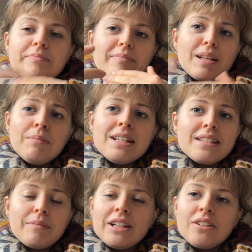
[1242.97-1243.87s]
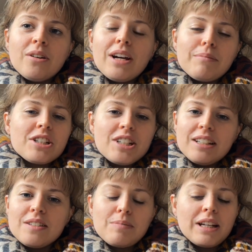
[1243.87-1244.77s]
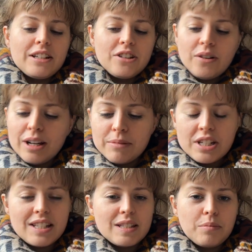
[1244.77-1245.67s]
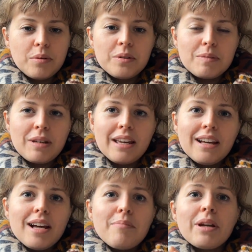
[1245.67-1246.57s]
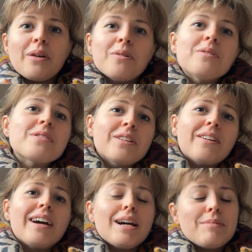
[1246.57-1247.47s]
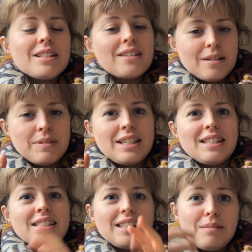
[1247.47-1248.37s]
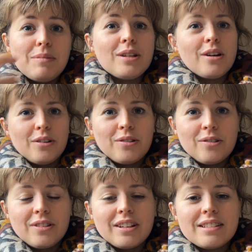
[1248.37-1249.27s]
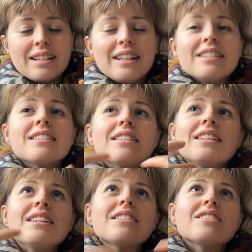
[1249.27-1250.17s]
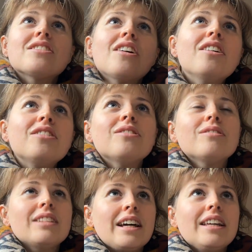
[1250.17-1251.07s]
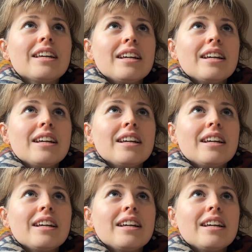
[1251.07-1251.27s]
bless him, I know how much he loves me and I know how much he supports me, but I also know how many times he's seen me go through this. And to the external, like,